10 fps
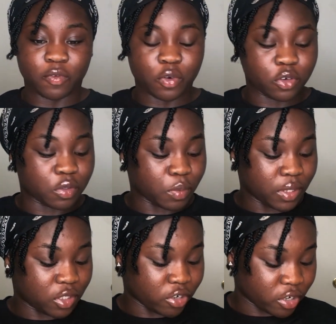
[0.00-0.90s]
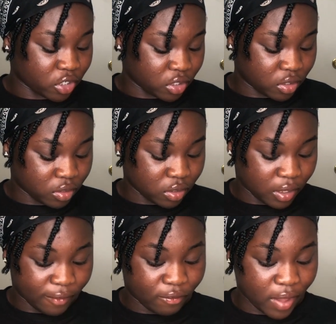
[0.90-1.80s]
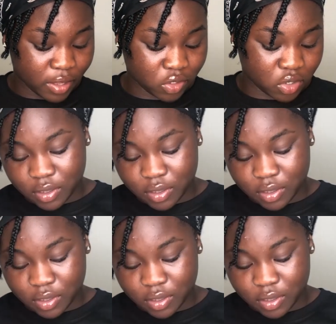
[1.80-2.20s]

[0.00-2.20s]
of course, with charging it faster.